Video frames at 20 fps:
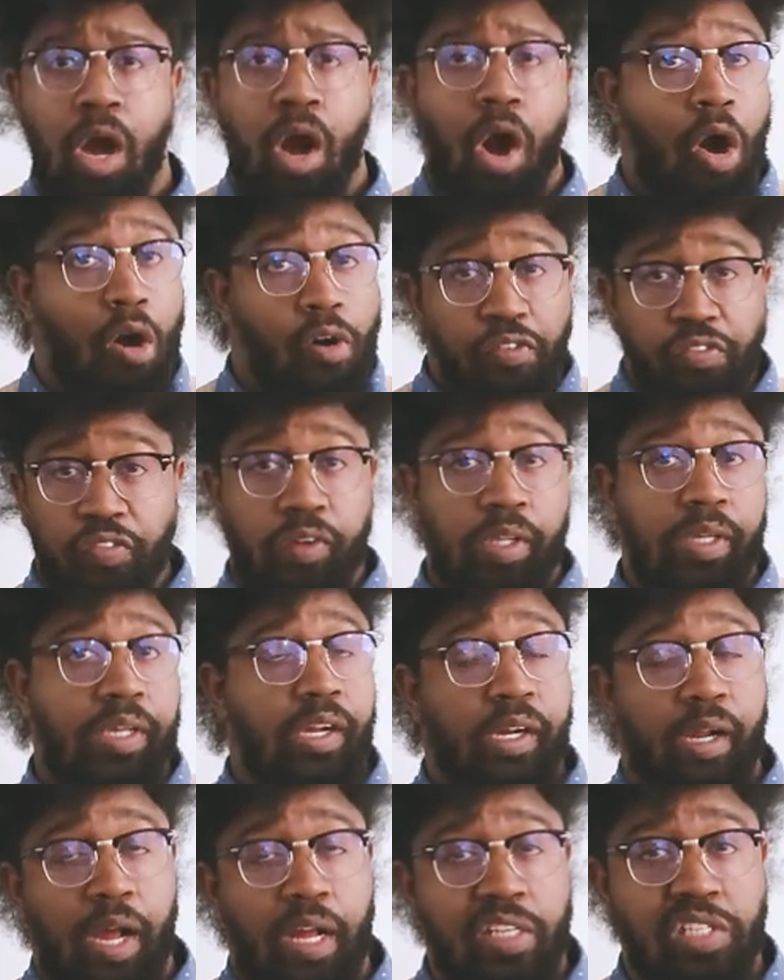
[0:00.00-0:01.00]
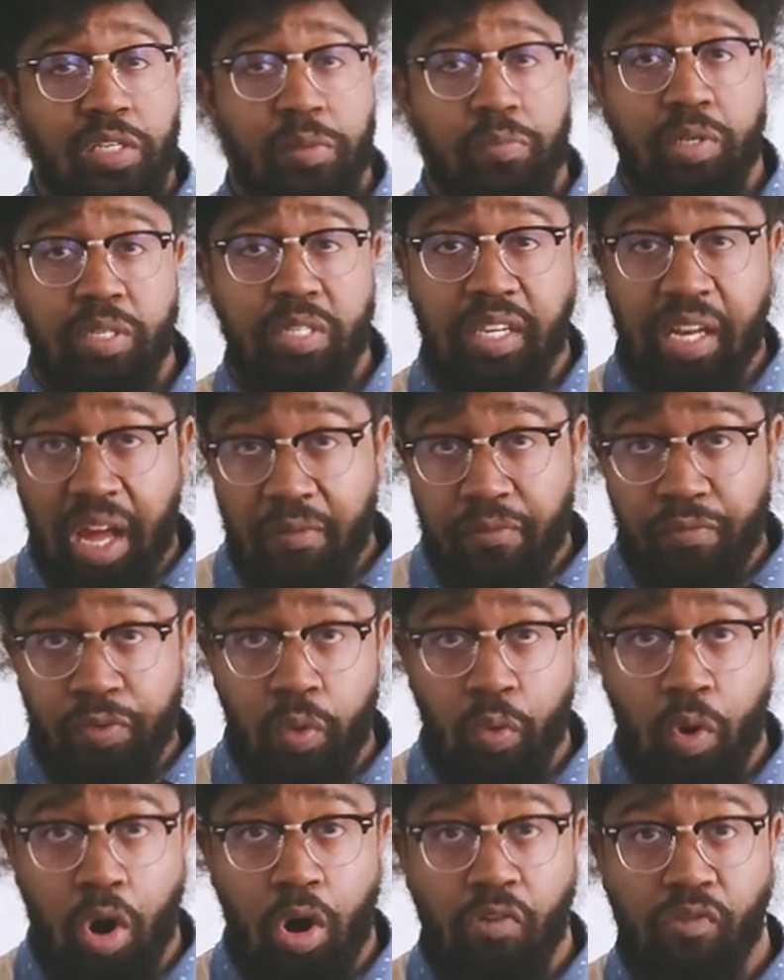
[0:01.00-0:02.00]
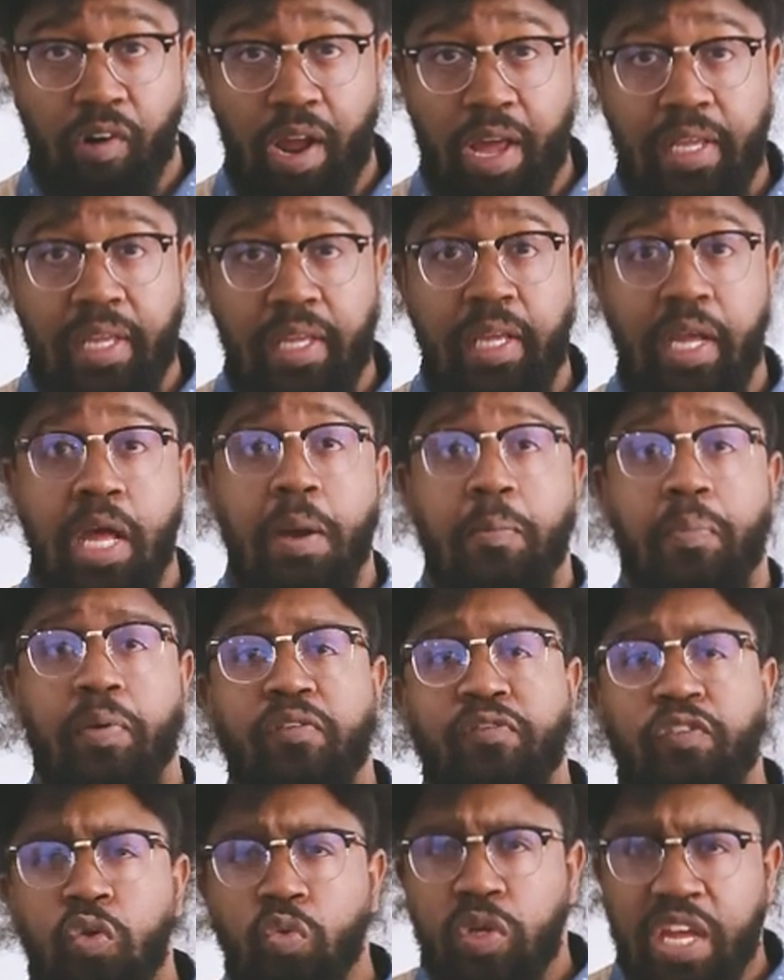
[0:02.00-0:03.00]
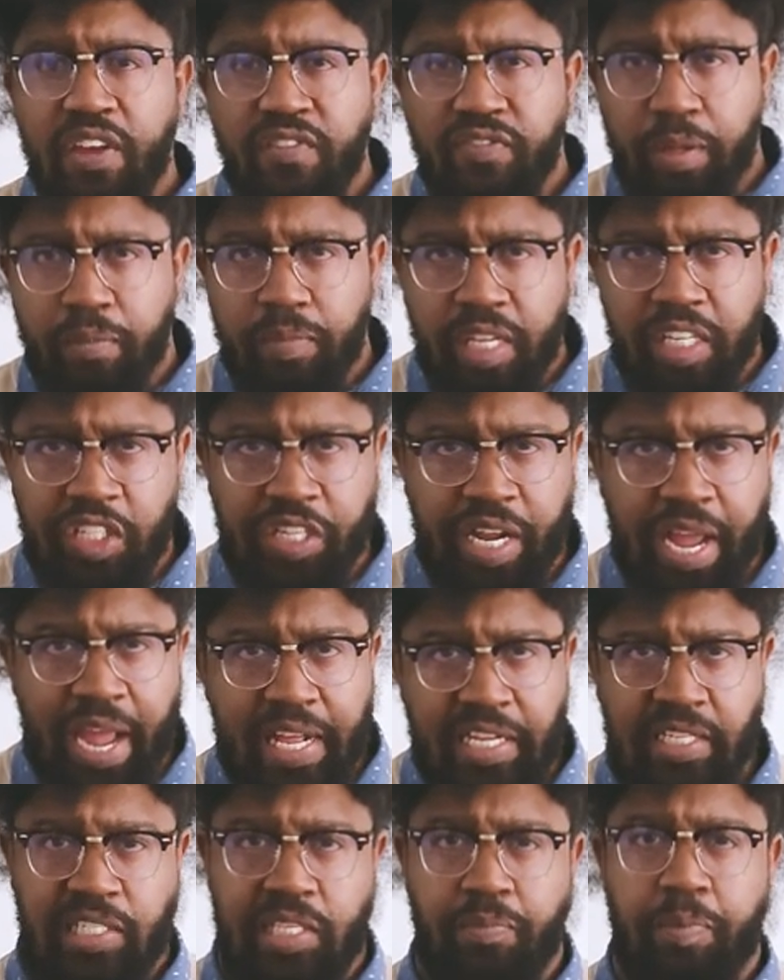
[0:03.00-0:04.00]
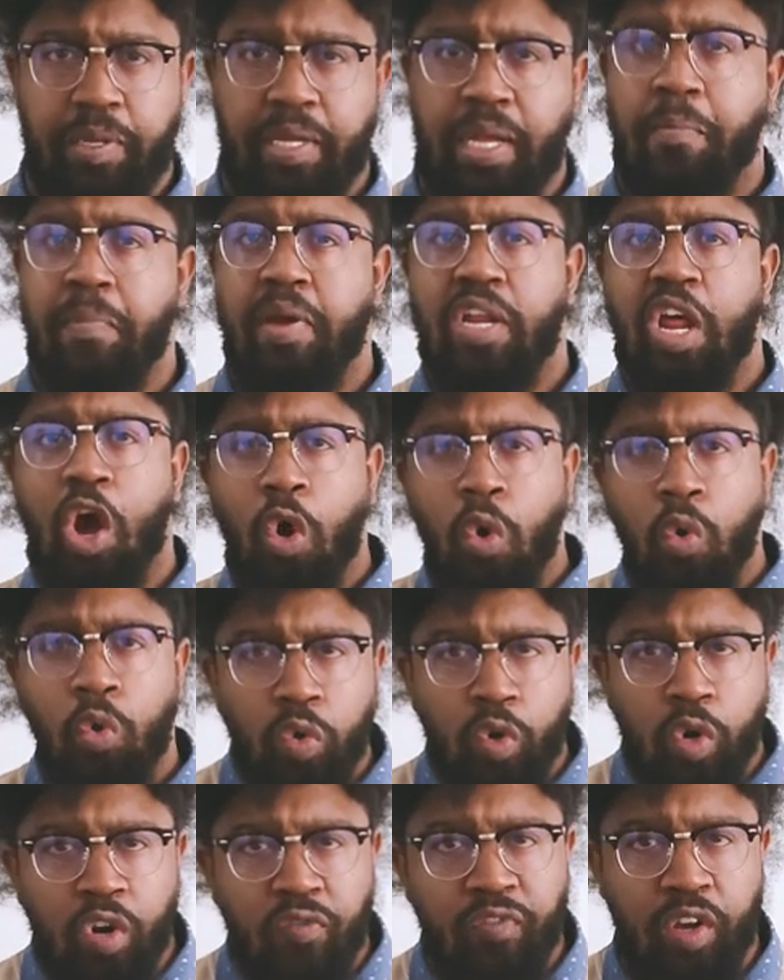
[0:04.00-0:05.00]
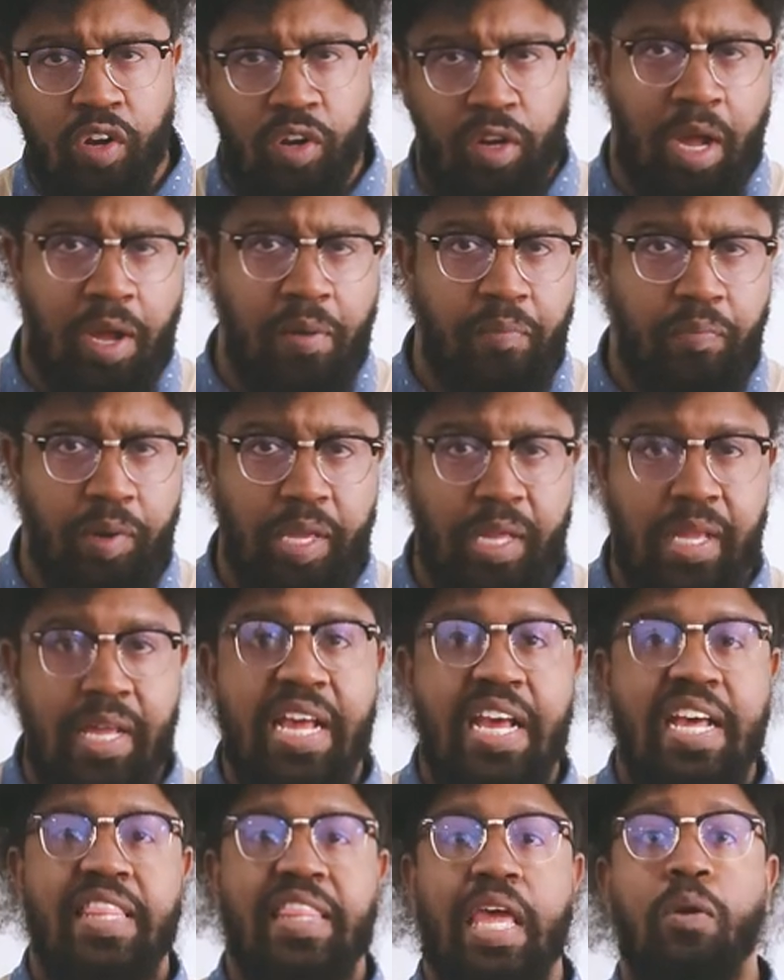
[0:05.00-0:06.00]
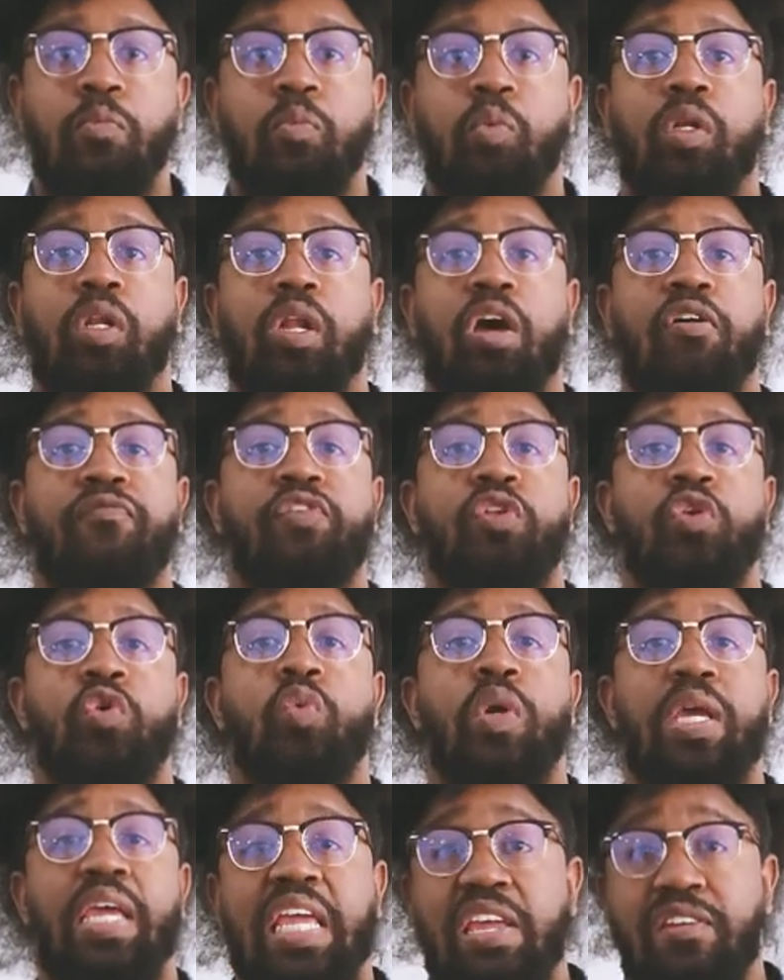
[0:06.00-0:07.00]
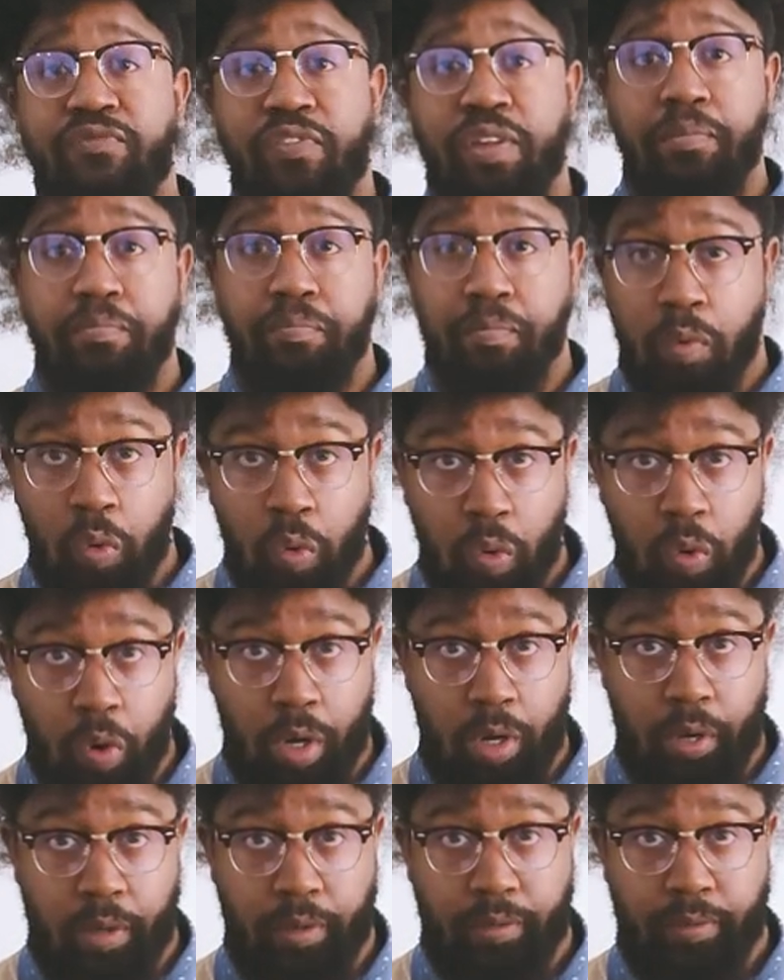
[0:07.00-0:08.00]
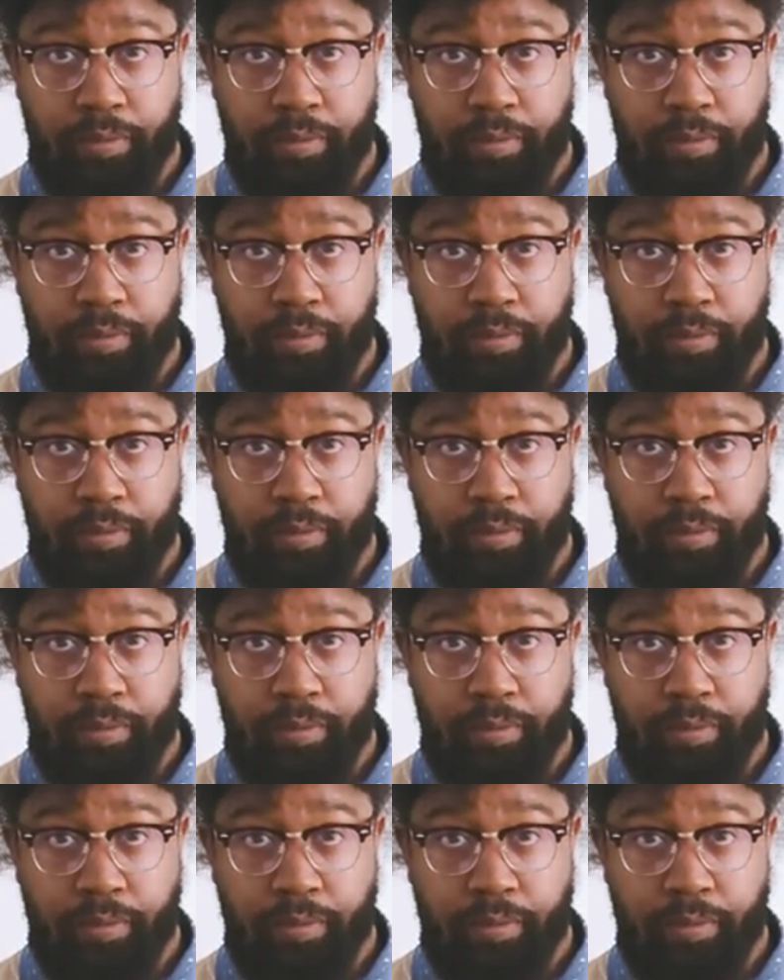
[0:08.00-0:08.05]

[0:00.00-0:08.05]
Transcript: Hopefully, your customers love you already, but if you give them the chance to become an owner of your company, they will love you even more.